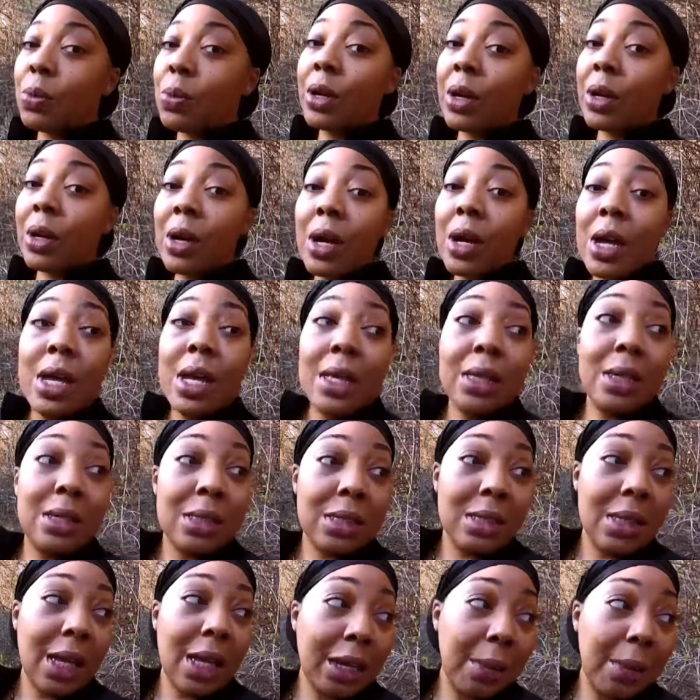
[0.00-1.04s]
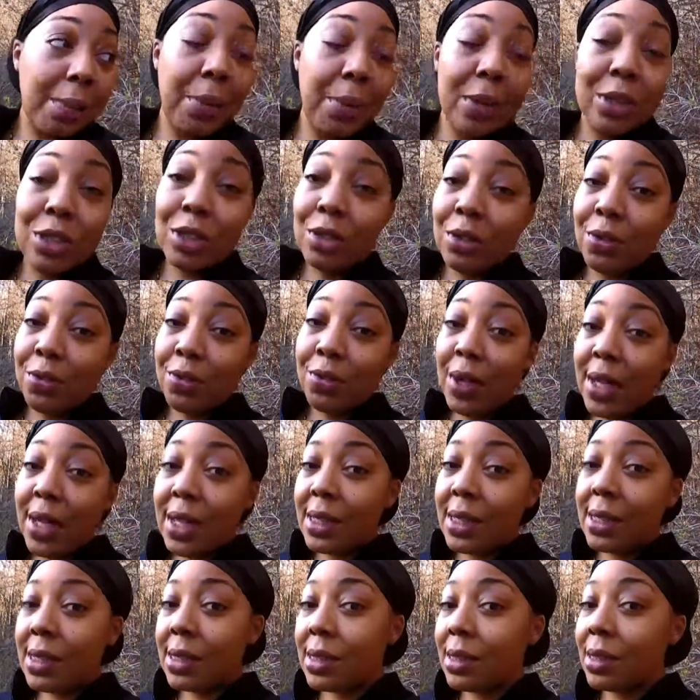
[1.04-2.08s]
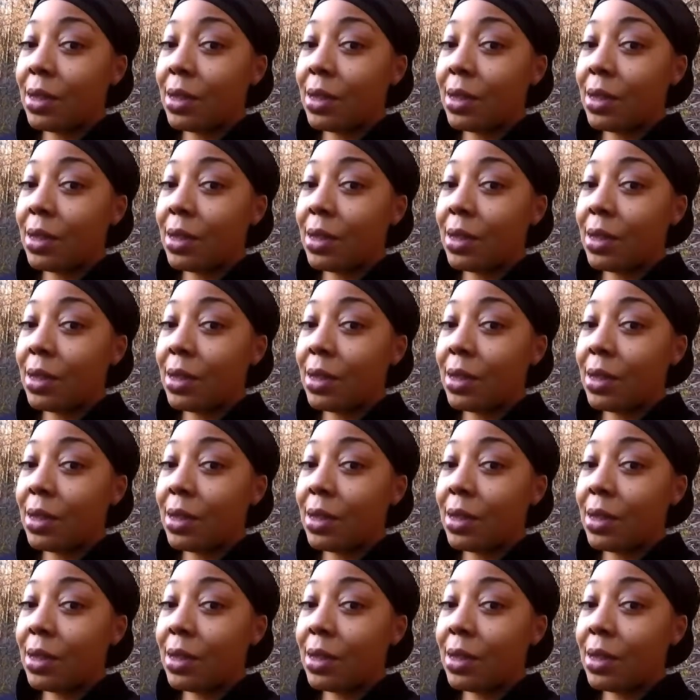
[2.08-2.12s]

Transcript: where there's like a punch in the face,